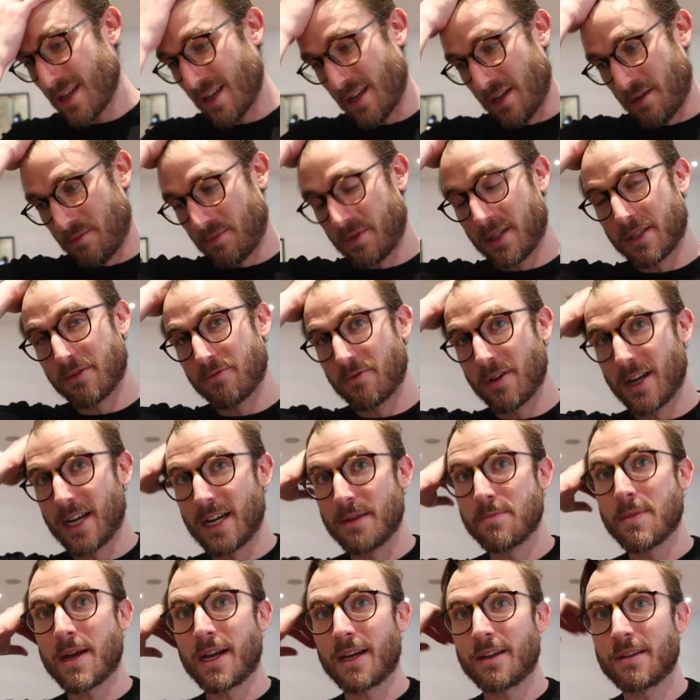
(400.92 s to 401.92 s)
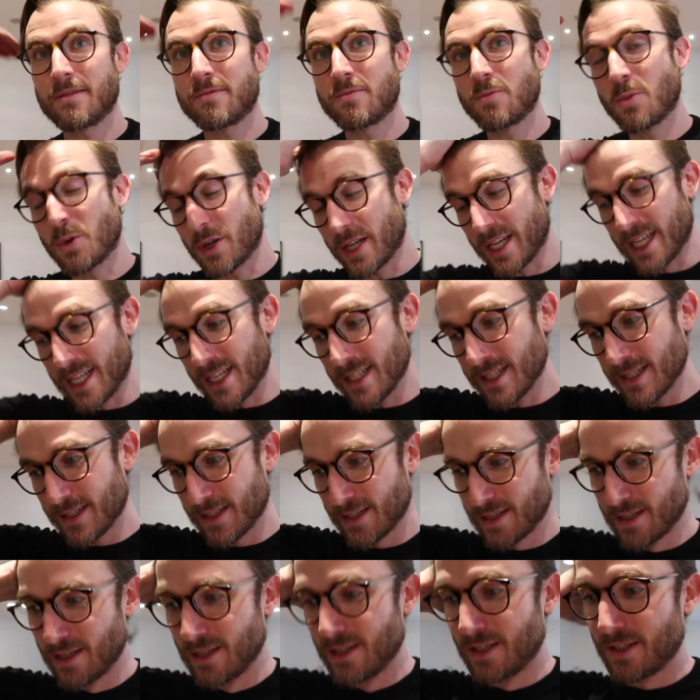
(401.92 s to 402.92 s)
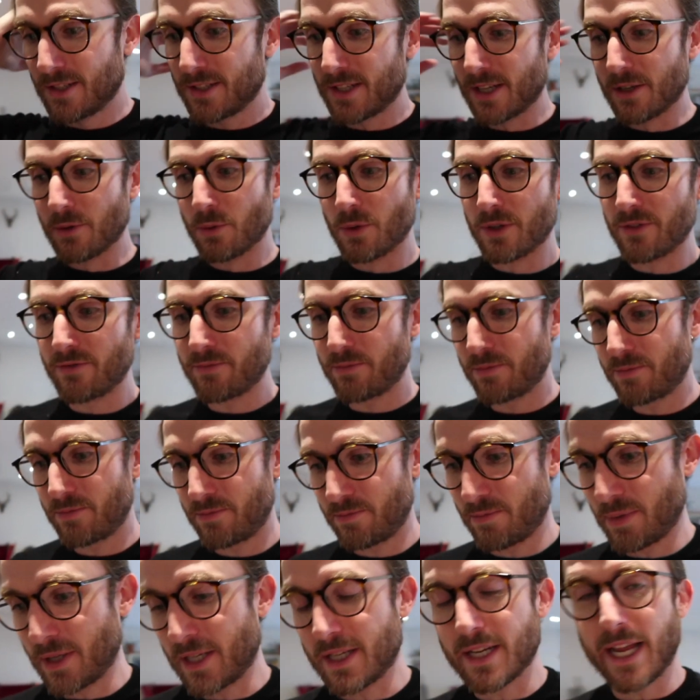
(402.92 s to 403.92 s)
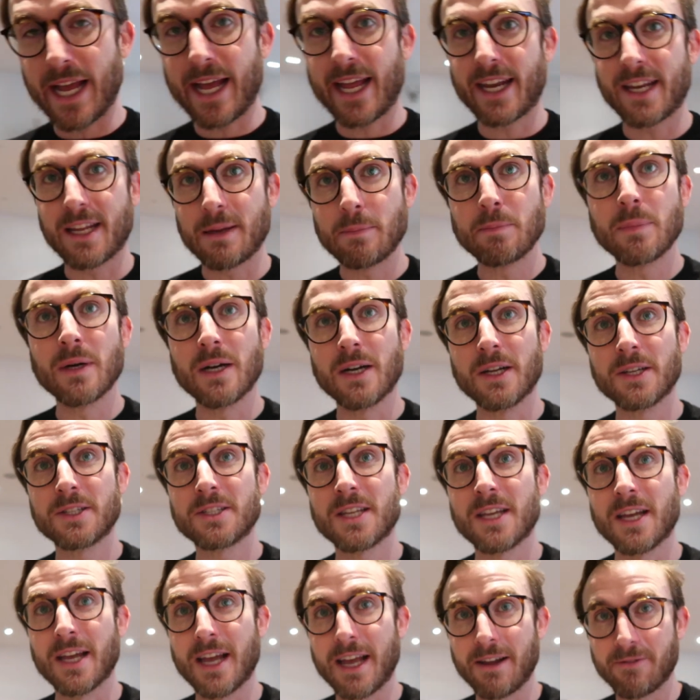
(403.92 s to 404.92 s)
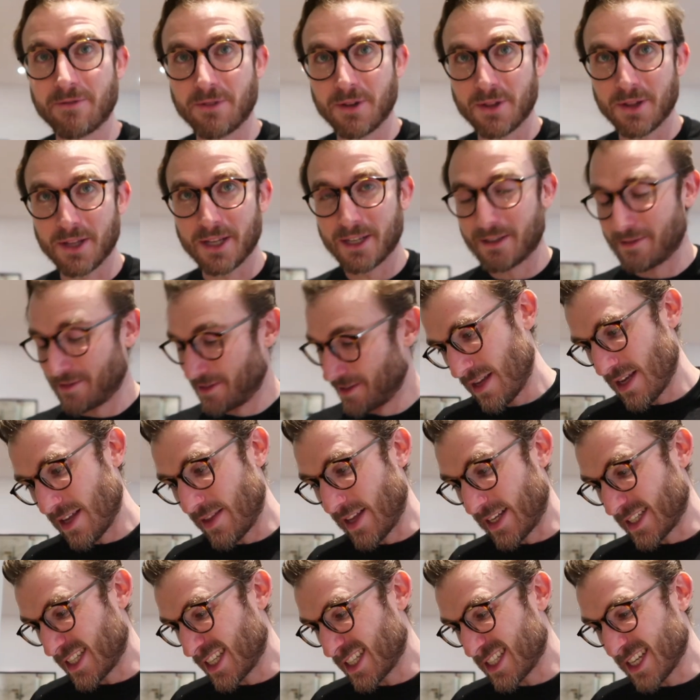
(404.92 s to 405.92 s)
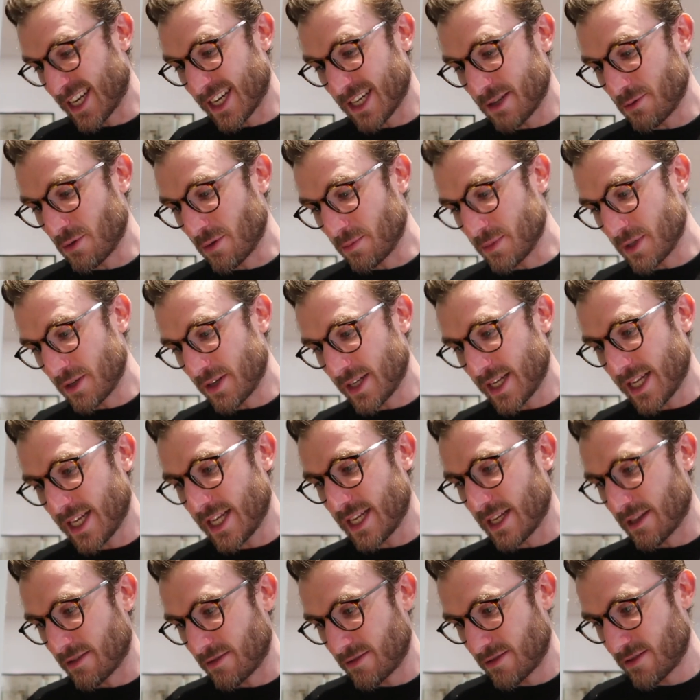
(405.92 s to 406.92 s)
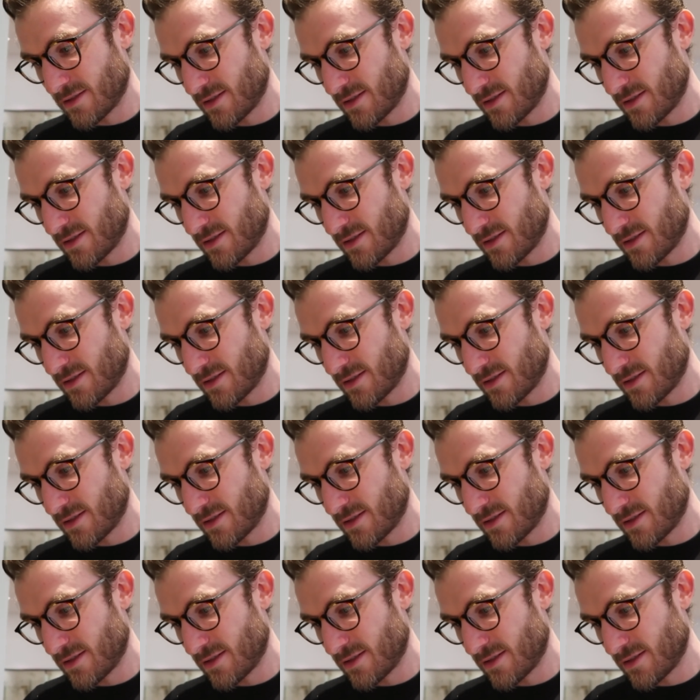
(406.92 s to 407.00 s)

Um, it doesn't really matter what it is. So we've been adding butter to everything, and that's exactly what I'm doing here.